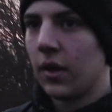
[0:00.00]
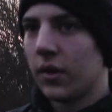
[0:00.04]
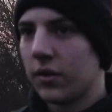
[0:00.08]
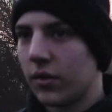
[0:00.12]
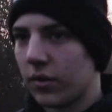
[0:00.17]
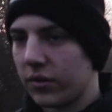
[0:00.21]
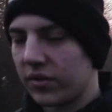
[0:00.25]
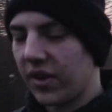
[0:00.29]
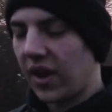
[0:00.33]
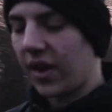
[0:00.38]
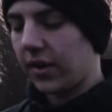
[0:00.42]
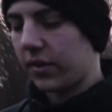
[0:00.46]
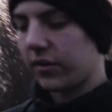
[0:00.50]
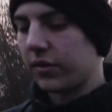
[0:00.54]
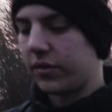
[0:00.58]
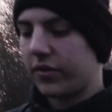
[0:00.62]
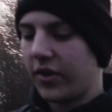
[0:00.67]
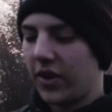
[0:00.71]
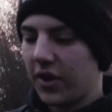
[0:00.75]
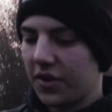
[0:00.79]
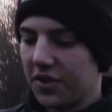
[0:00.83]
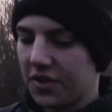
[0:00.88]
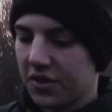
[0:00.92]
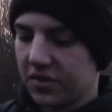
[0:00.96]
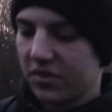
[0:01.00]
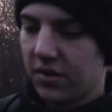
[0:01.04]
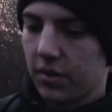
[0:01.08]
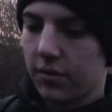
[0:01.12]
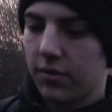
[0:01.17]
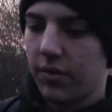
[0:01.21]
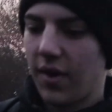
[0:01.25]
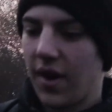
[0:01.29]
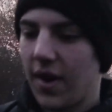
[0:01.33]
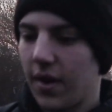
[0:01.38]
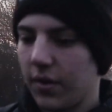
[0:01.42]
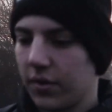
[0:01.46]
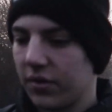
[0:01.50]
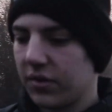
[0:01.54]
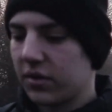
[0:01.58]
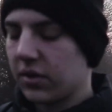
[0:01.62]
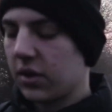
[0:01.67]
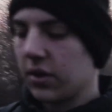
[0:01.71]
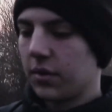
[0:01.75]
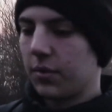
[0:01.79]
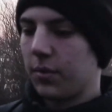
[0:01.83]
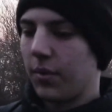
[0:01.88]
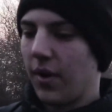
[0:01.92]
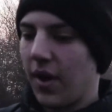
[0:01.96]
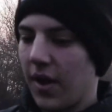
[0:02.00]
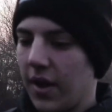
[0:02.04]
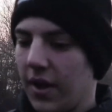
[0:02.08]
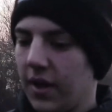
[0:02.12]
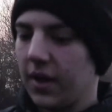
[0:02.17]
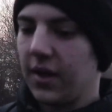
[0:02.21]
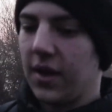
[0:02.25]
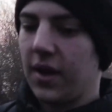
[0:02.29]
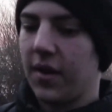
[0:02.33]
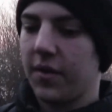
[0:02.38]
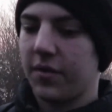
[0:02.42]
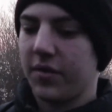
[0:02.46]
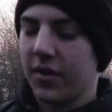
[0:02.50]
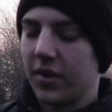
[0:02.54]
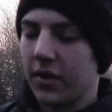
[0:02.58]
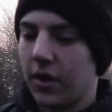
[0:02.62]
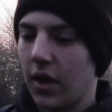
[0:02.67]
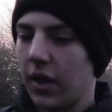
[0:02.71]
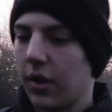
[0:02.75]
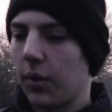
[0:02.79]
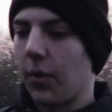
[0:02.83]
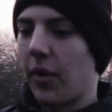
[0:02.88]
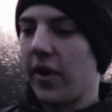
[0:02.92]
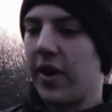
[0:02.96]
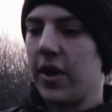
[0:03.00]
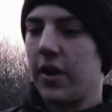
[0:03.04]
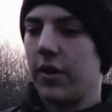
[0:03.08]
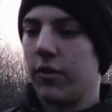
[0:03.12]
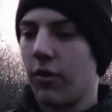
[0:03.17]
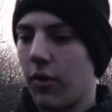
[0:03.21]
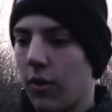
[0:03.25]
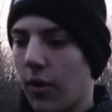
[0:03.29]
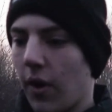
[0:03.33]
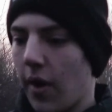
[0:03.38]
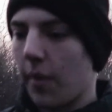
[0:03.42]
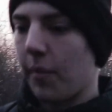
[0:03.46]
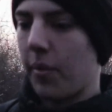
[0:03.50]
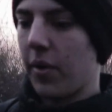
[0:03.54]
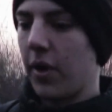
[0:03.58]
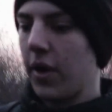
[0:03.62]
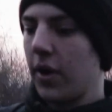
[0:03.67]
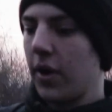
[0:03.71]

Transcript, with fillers: sort of towns and villages around where he lived and like where he grew up.